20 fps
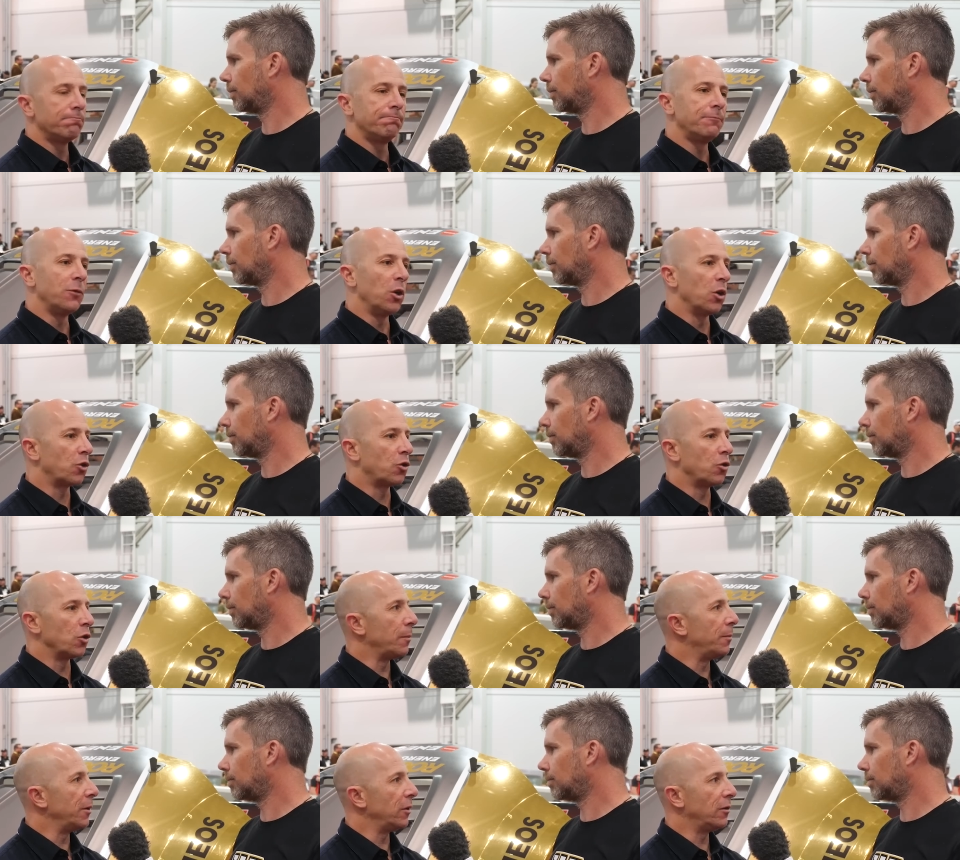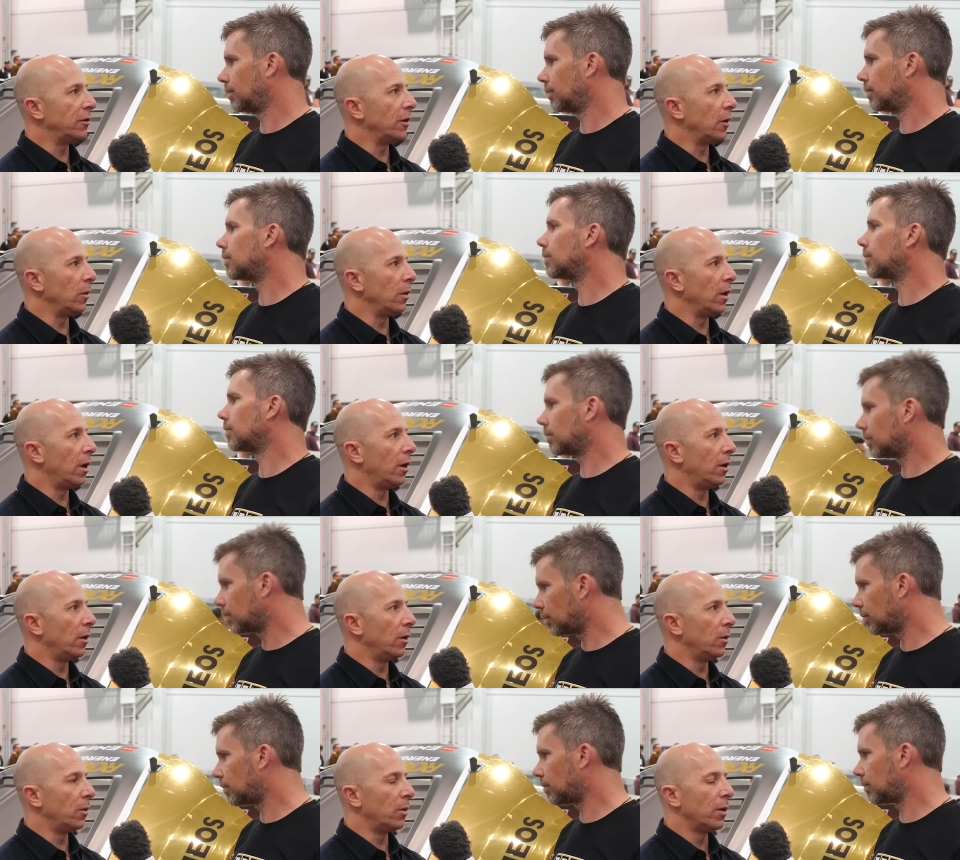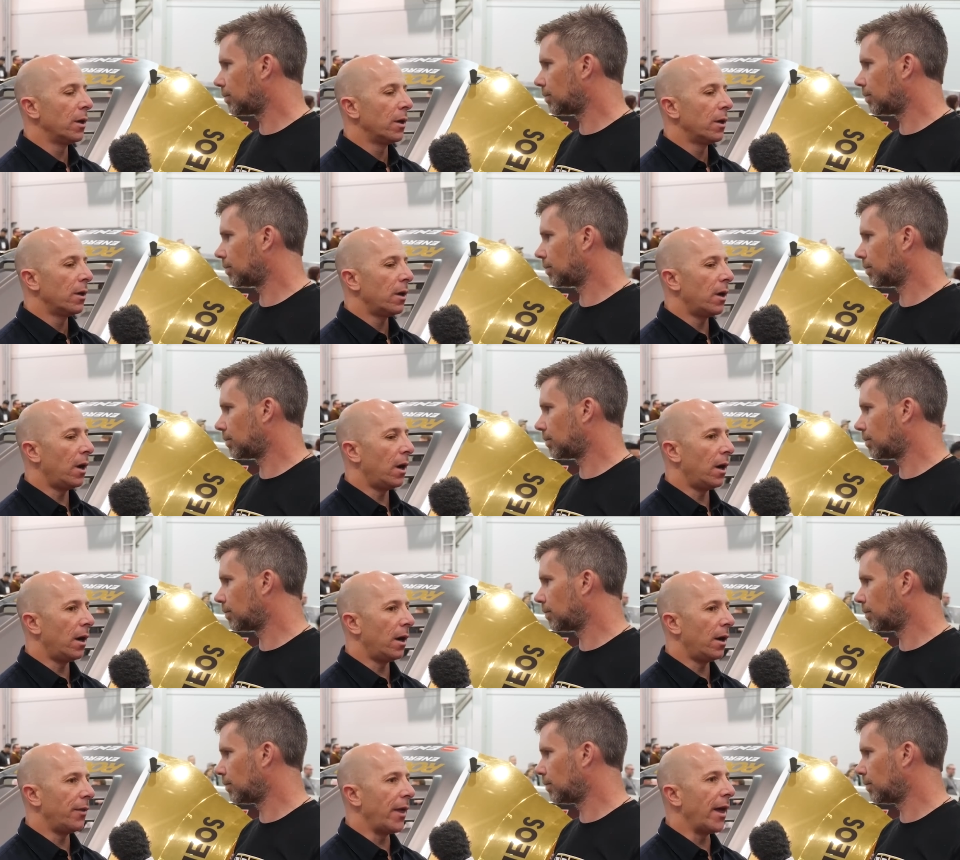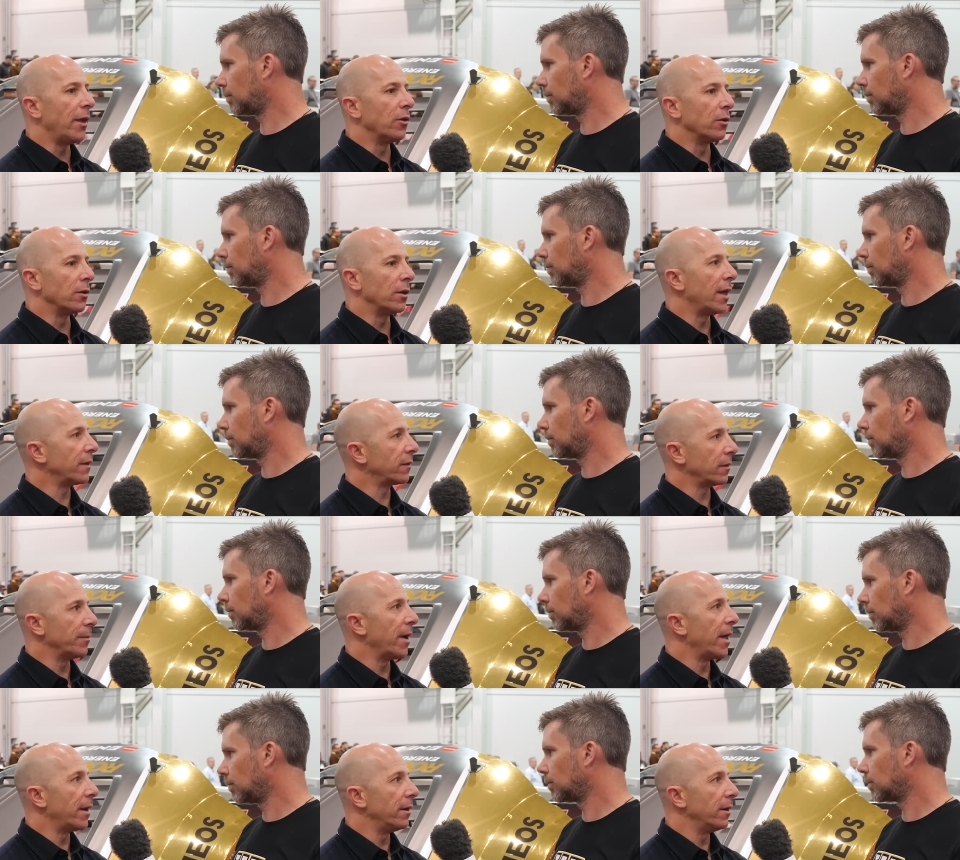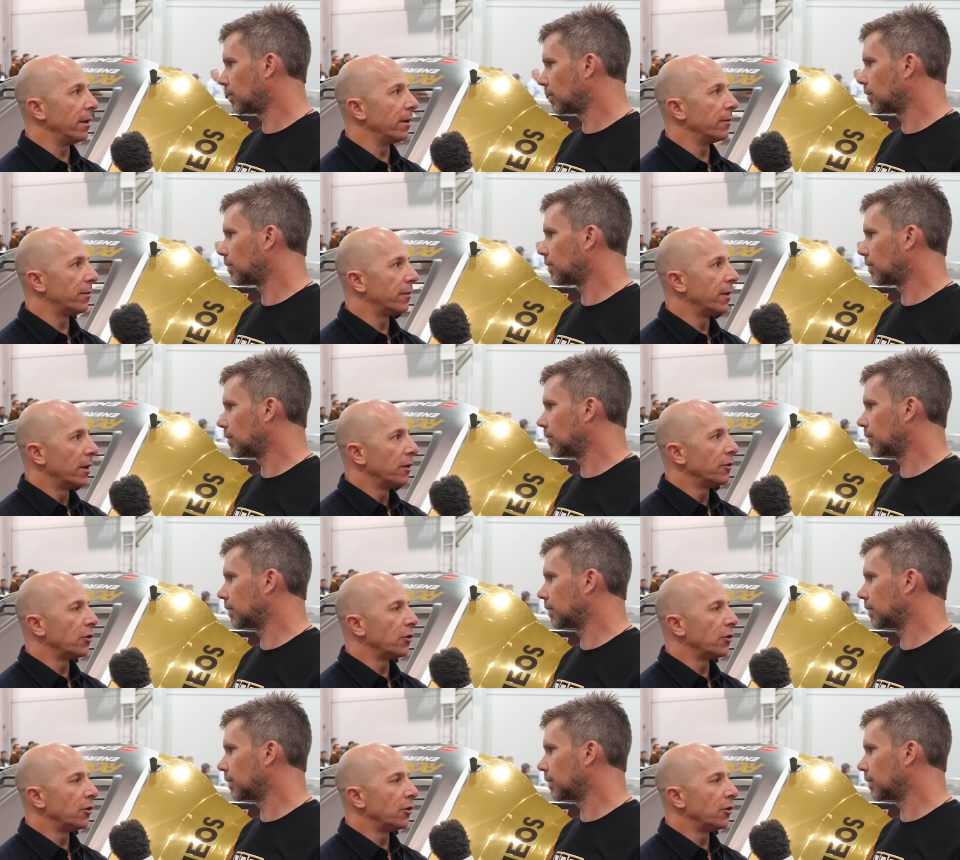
Speaker 1: your grip is so low uh, that you're less competitive.